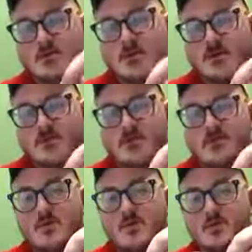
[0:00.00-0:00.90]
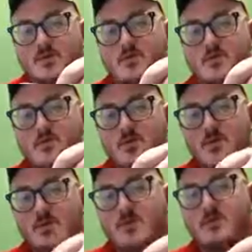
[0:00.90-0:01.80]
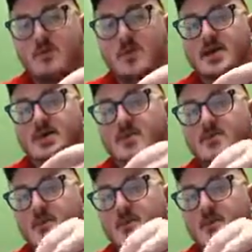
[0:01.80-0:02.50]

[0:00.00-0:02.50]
Bring them through and back up.